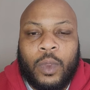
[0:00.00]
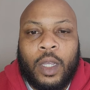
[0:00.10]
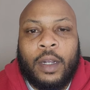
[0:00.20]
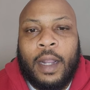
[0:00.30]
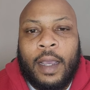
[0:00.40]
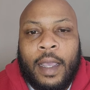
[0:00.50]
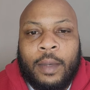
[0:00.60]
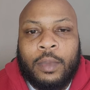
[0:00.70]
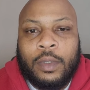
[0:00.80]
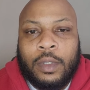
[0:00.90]
they're not
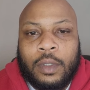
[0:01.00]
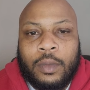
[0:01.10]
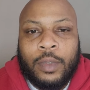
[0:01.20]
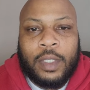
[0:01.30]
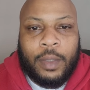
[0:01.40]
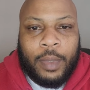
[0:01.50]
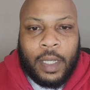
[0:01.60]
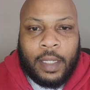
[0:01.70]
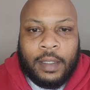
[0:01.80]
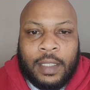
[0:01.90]
able to
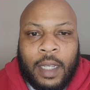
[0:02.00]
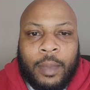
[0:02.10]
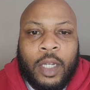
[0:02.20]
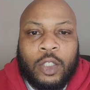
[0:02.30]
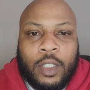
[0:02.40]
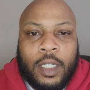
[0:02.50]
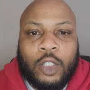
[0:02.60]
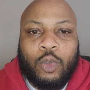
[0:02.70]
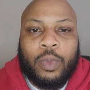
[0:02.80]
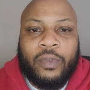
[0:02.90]
reciprocate the same energy
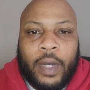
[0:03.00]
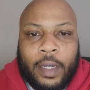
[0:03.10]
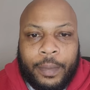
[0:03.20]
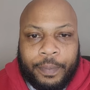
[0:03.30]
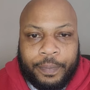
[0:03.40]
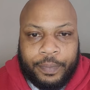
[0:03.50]
that you provide.